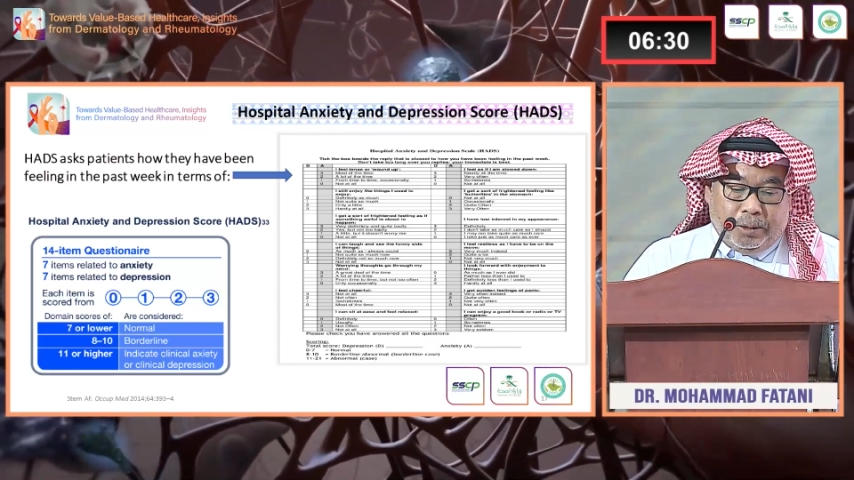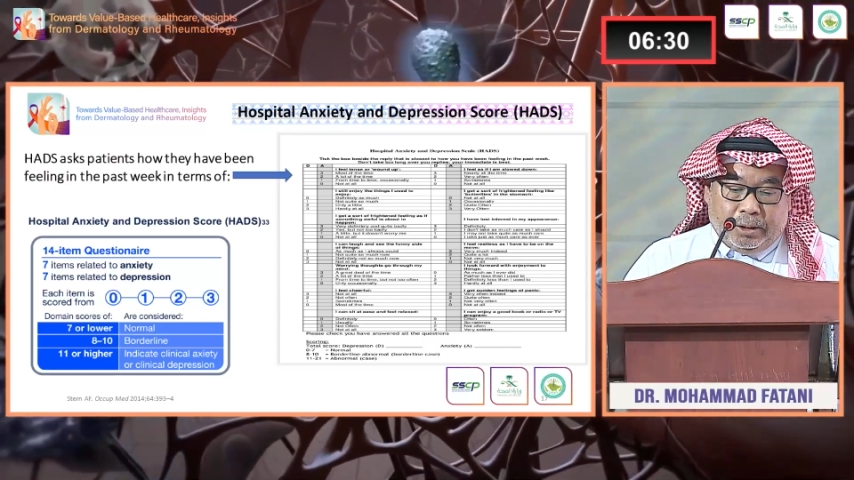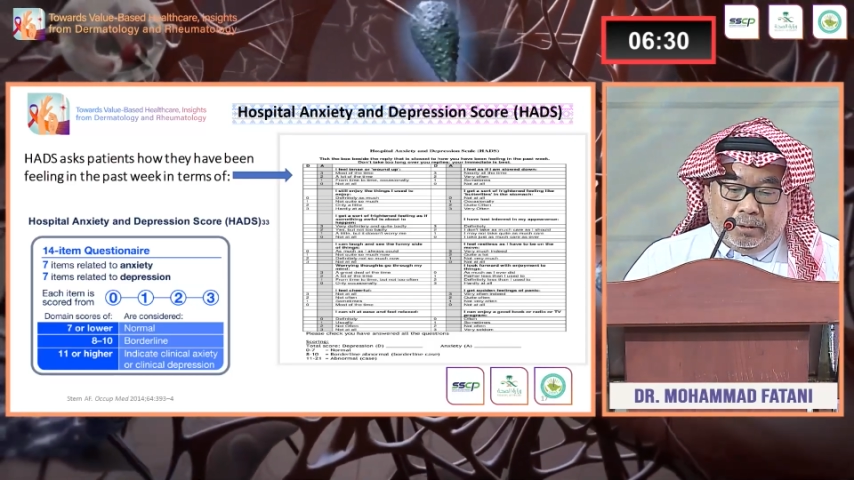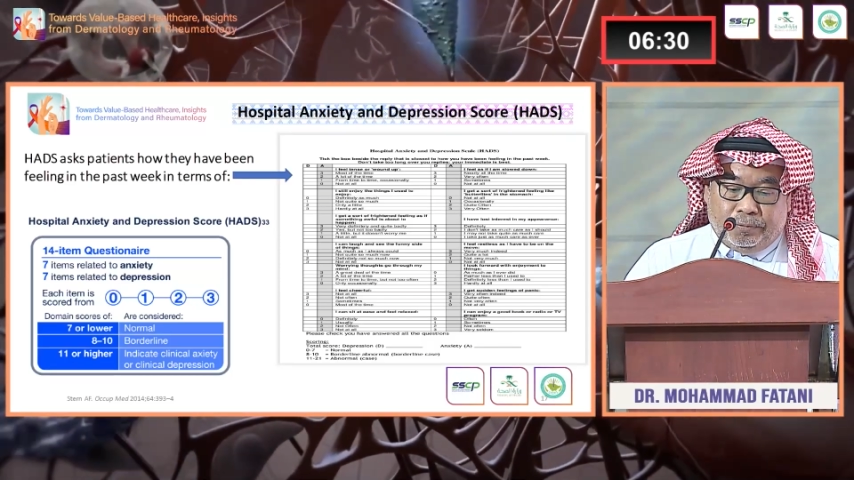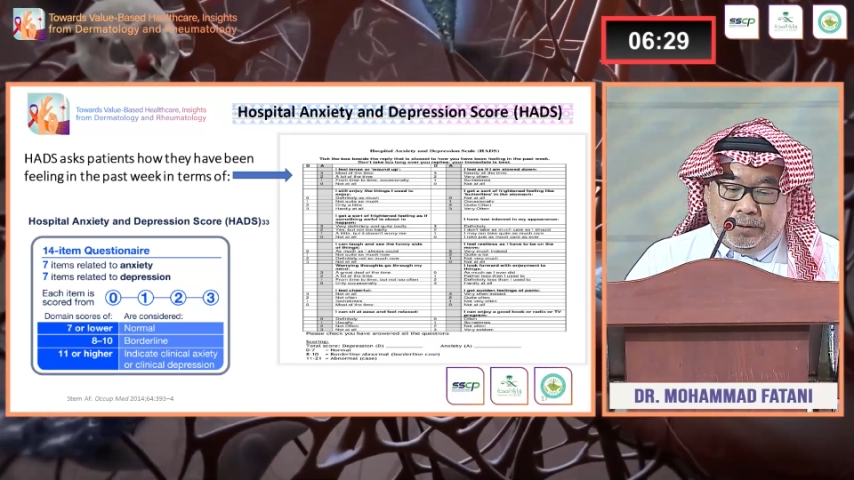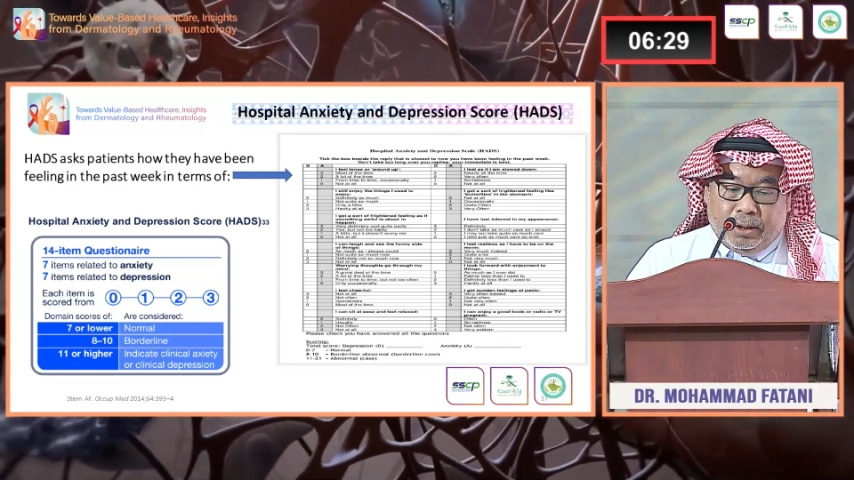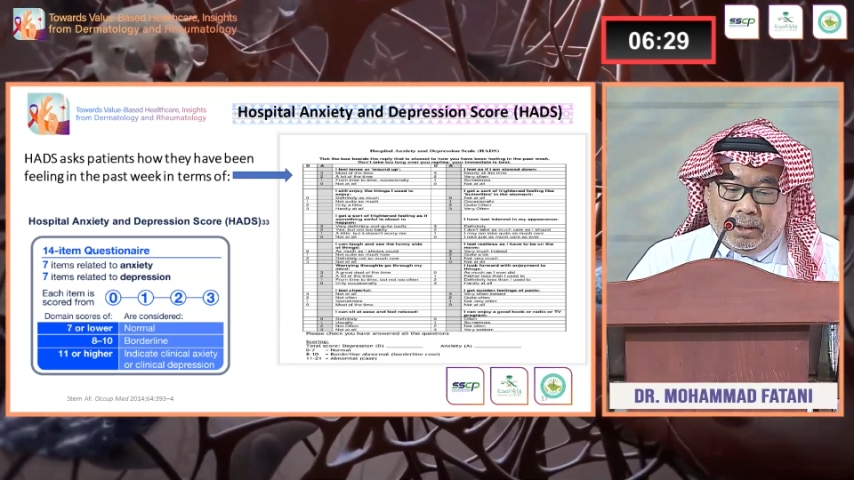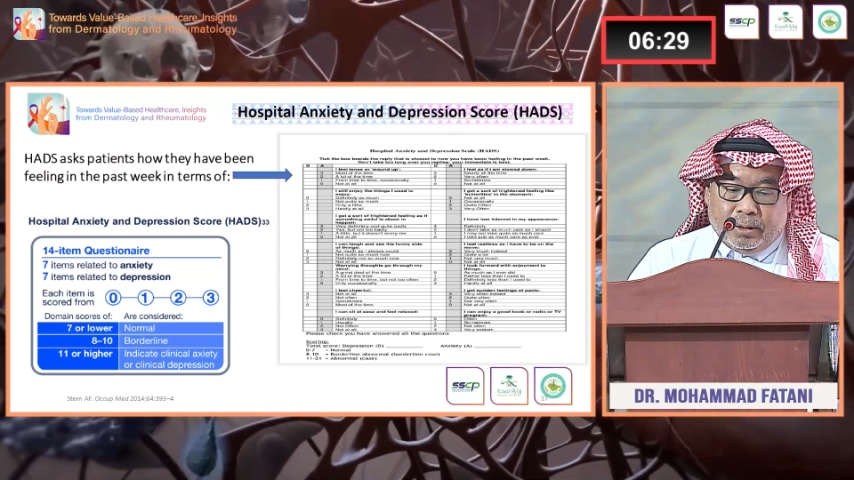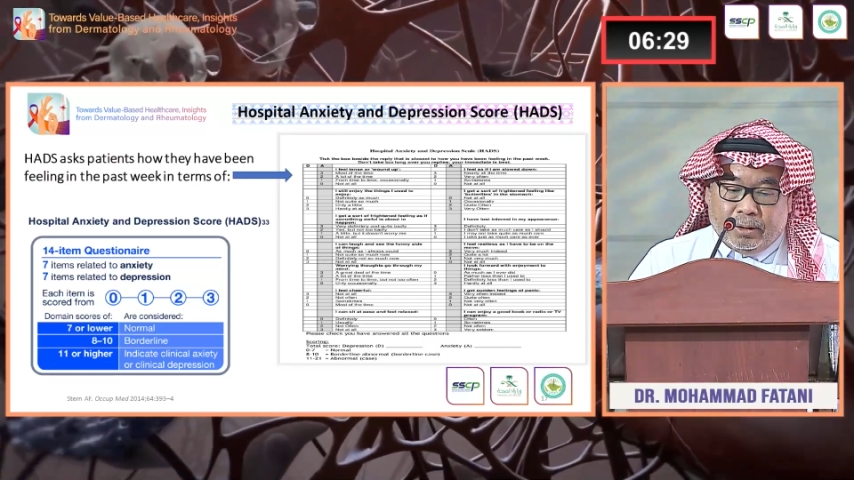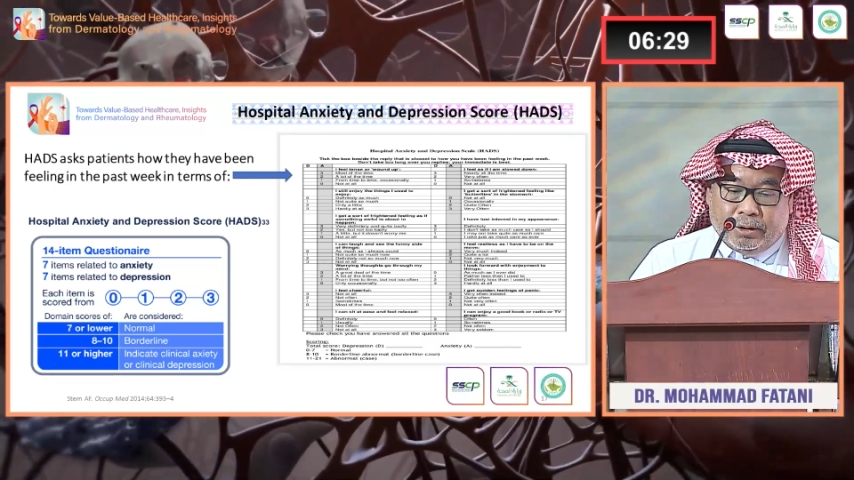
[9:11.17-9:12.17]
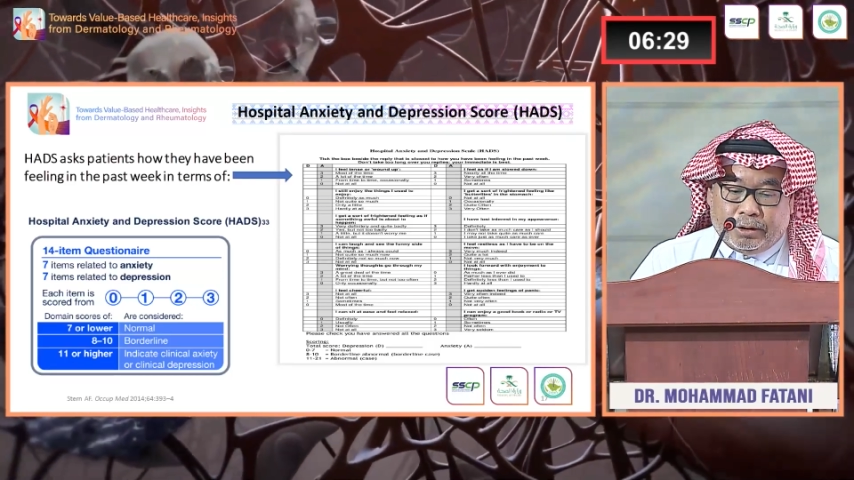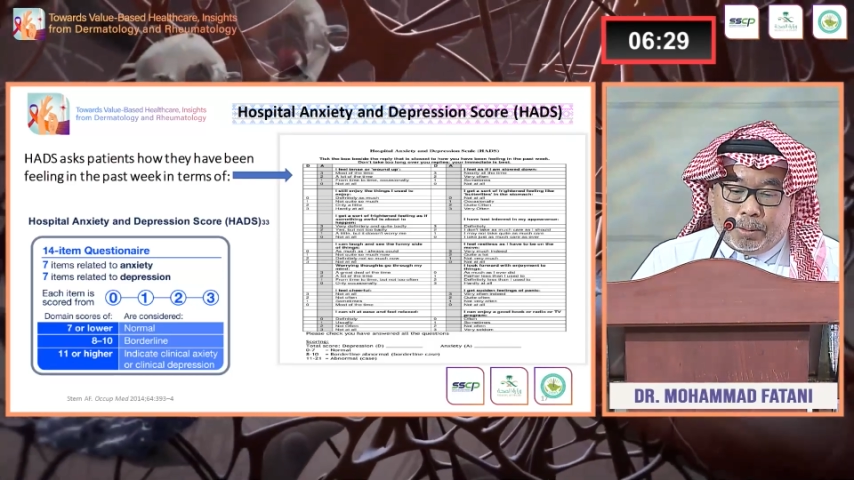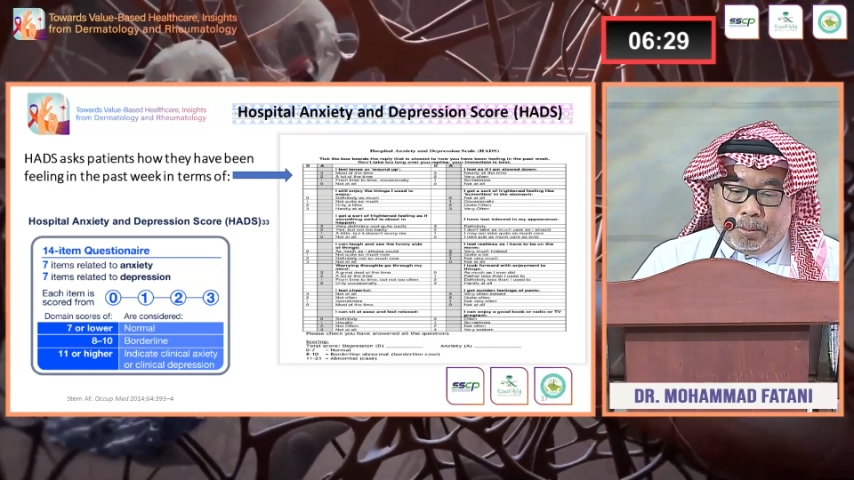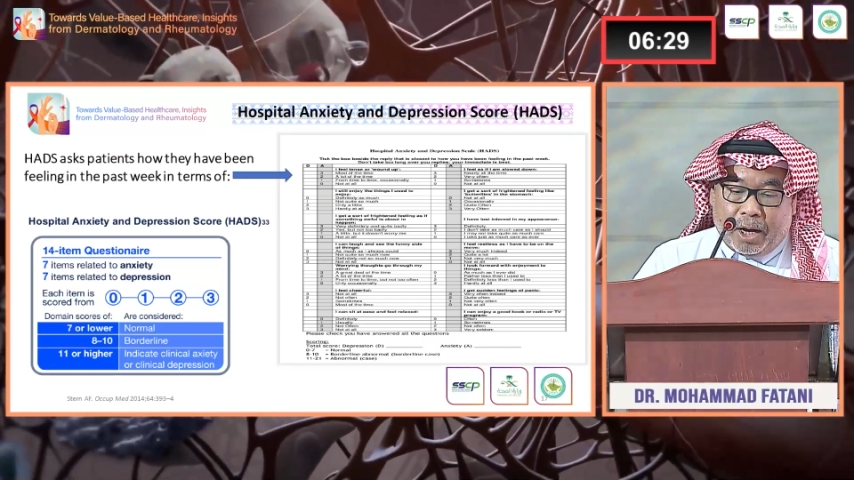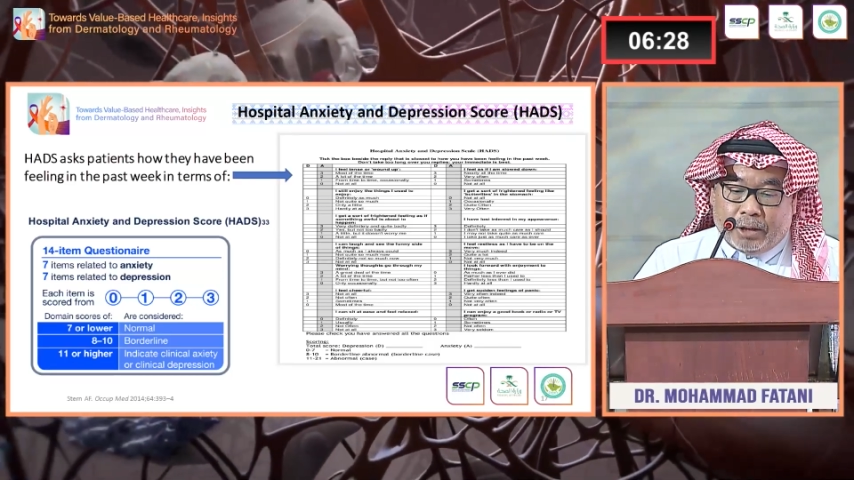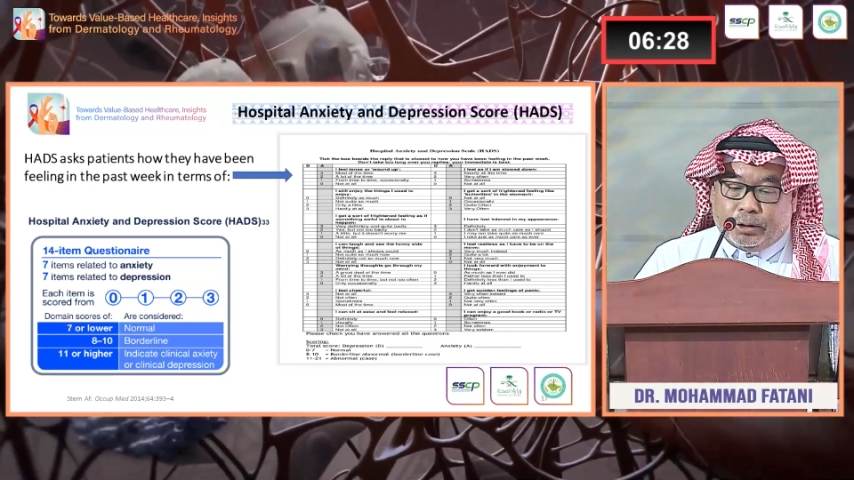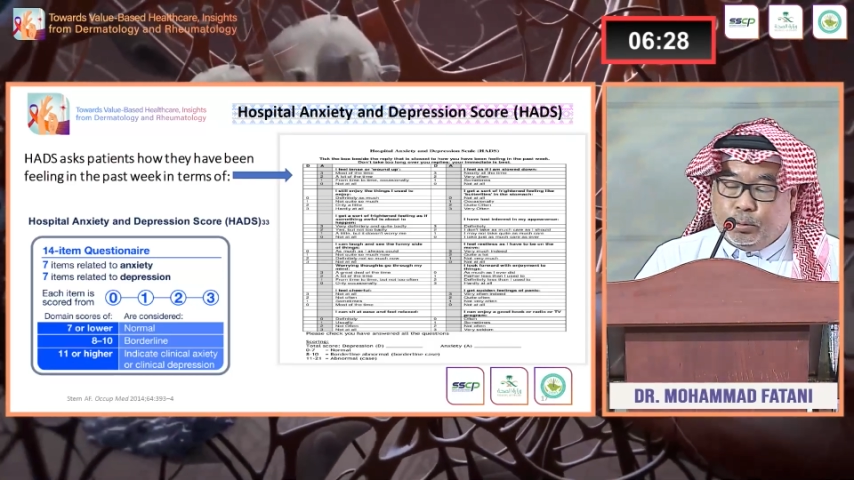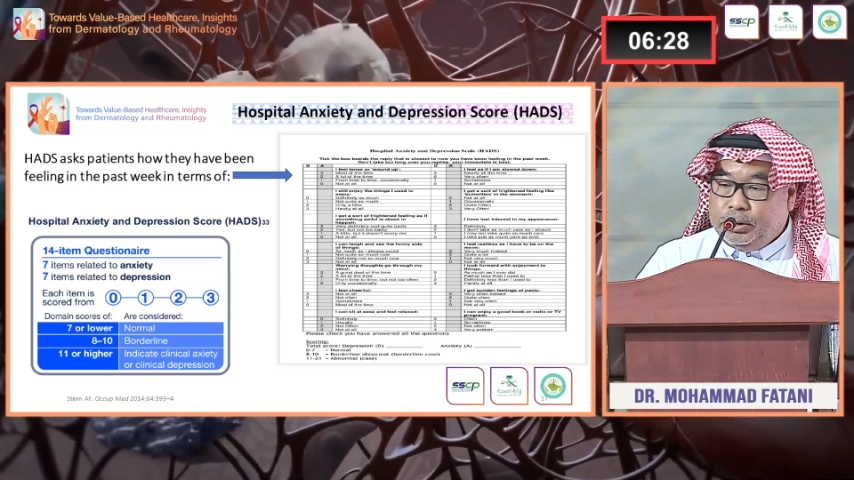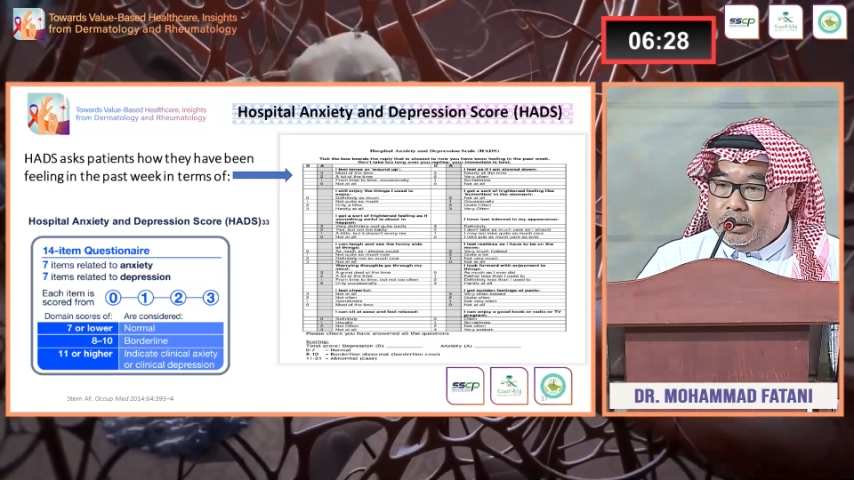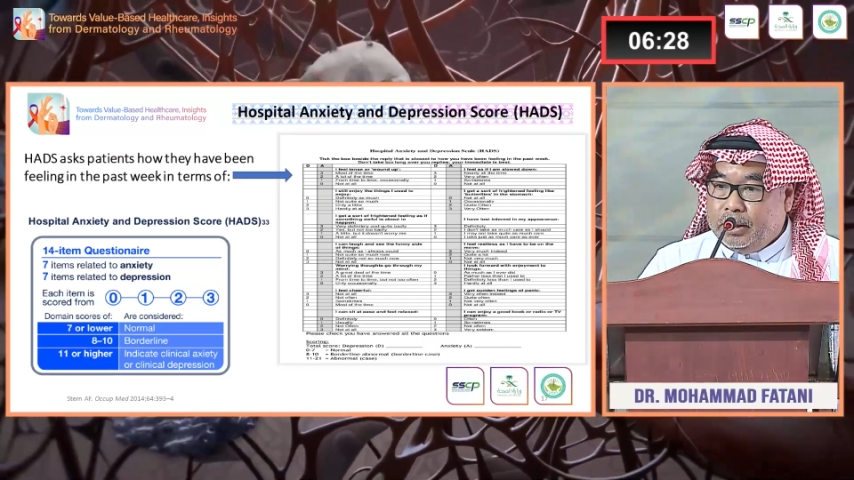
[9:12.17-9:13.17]
been feeling in the past
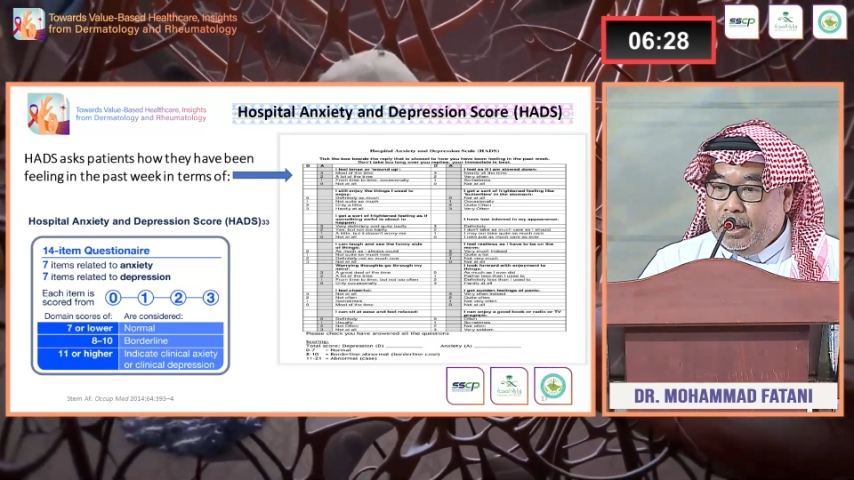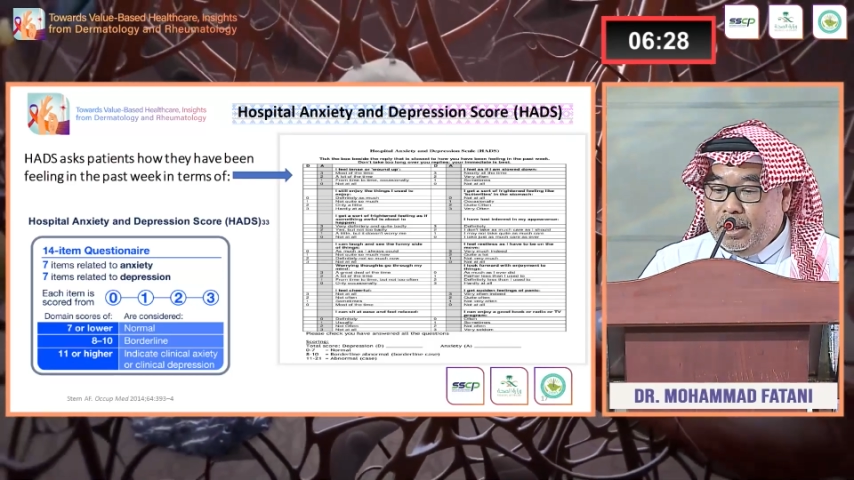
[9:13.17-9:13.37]
week